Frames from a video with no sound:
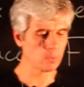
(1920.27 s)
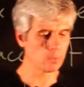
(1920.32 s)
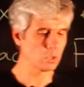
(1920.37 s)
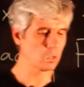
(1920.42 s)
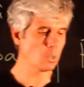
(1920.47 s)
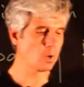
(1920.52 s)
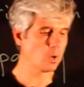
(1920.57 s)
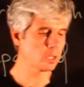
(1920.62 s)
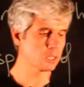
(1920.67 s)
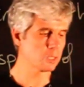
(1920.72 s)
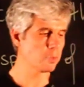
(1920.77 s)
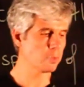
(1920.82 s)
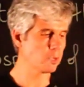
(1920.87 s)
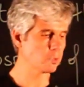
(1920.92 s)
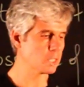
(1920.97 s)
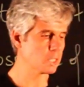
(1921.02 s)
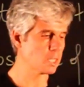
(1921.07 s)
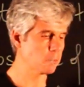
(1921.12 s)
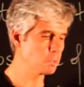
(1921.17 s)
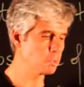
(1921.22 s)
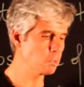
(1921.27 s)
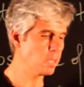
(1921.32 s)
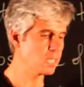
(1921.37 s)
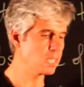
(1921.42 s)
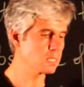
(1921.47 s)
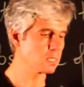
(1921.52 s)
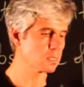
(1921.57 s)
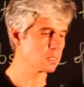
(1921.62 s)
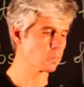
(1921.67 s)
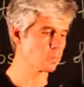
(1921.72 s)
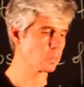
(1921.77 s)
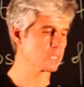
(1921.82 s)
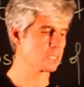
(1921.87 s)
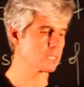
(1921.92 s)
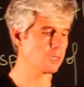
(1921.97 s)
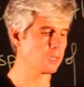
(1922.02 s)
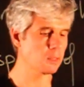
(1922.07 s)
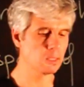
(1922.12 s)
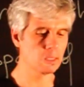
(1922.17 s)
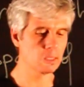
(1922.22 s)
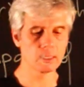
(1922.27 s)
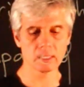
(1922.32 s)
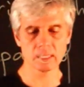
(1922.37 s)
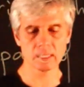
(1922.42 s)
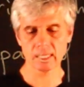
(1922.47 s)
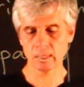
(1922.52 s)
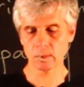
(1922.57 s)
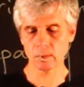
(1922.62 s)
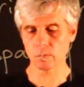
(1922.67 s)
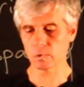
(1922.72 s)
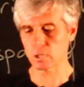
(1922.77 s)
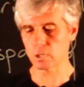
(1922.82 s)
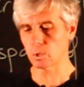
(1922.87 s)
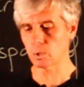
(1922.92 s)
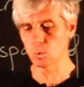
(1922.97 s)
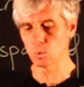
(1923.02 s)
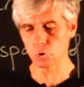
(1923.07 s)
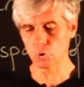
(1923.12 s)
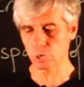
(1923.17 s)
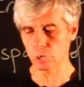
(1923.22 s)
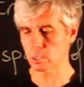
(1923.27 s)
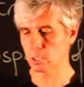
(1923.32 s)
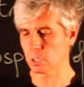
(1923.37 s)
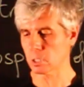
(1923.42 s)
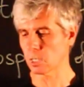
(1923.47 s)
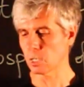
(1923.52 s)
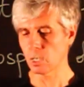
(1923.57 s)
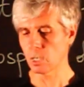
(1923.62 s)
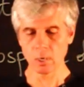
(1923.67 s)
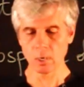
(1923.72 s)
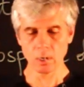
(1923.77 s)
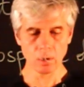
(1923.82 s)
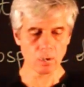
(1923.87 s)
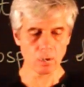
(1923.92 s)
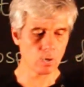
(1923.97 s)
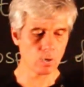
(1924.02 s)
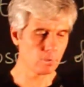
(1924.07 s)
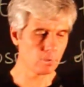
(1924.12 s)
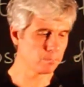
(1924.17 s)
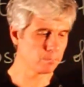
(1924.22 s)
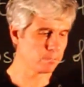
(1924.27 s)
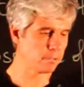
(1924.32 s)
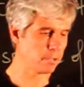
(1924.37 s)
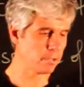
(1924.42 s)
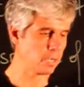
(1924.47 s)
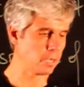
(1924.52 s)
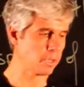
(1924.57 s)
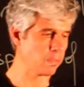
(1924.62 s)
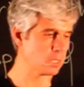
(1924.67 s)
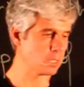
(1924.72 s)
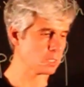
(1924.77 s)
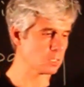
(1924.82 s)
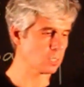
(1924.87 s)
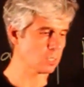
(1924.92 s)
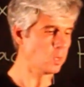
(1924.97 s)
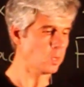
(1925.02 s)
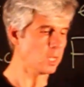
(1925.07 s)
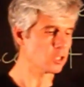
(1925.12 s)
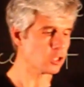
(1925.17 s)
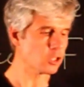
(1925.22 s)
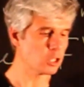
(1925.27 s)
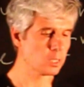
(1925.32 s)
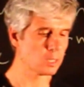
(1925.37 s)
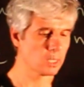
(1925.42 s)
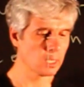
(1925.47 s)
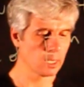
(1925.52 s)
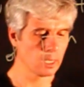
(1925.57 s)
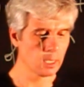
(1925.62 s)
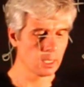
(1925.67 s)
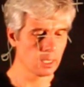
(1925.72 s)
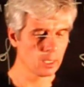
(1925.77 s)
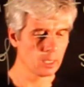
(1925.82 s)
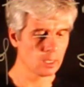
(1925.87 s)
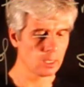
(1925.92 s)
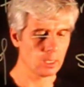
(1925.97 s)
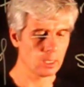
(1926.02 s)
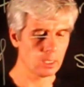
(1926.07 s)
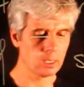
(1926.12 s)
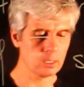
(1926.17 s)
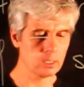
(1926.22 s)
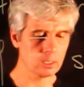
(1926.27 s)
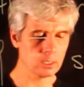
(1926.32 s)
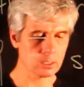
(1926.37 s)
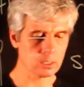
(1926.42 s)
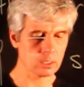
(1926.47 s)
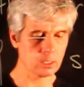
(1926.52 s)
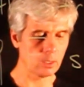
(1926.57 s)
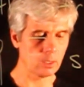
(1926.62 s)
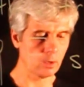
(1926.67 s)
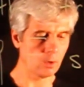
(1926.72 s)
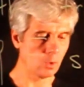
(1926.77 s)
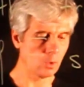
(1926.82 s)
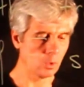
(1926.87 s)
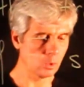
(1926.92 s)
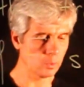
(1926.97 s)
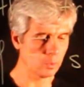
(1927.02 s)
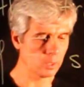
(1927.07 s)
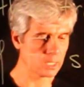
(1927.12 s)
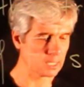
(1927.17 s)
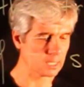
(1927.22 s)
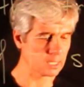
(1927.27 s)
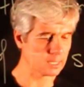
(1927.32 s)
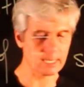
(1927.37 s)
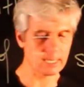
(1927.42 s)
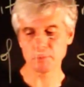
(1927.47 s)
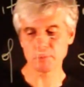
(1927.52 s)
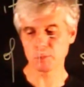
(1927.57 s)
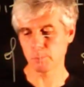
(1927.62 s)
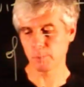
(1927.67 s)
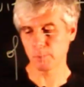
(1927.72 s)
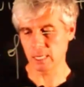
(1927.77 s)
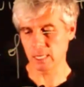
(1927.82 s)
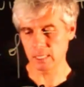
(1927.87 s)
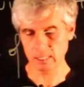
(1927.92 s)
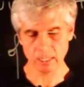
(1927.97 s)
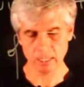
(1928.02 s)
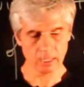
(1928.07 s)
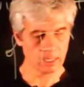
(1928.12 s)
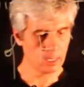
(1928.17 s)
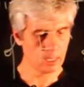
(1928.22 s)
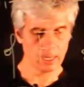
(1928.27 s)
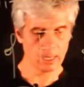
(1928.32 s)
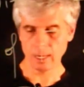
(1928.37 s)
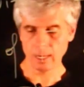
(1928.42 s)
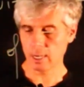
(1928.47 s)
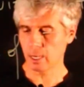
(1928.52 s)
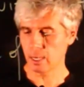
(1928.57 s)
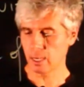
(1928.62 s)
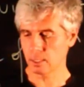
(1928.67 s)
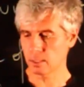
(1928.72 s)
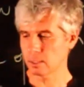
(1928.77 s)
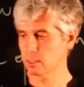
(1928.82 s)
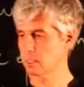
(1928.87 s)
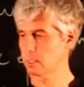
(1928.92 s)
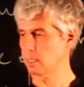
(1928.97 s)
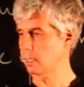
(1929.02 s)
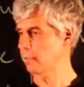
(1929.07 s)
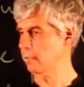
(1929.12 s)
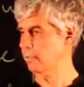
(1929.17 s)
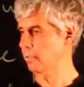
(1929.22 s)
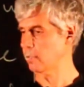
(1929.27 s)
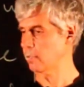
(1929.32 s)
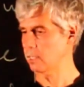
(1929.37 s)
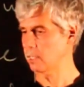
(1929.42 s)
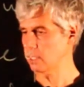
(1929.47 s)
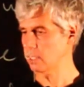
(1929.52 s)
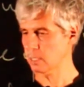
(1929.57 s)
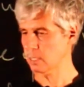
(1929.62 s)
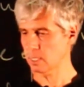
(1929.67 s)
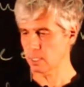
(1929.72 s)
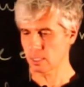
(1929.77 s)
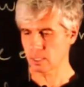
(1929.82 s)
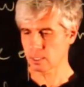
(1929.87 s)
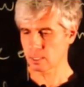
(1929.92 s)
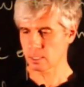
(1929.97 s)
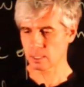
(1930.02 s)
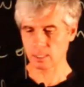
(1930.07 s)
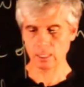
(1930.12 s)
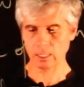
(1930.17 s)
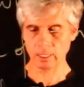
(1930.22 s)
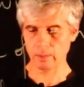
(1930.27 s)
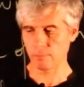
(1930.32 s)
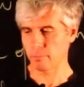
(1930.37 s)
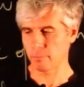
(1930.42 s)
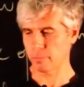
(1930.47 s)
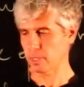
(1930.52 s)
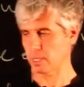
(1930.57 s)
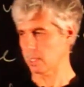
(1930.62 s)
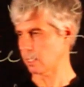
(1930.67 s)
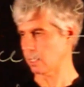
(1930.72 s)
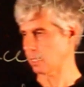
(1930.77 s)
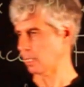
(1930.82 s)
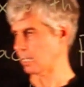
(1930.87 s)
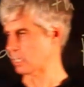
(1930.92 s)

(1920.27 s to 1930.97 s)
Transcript: we talked about subspaces, we said that the set of solutions of this equation is always a subspace. And this is a